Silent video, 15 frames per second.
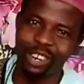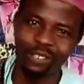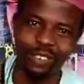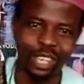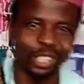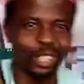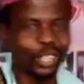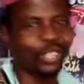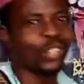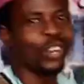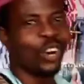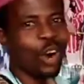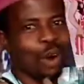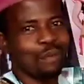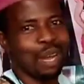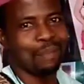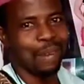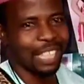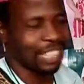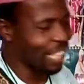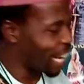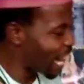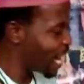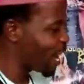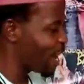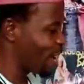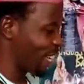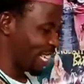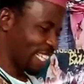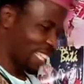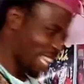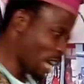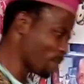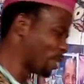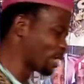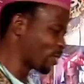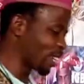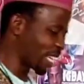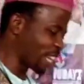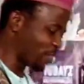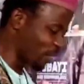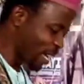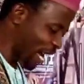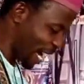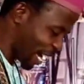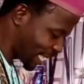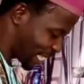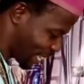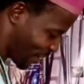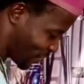one for you on my bata? Let me quickly do that.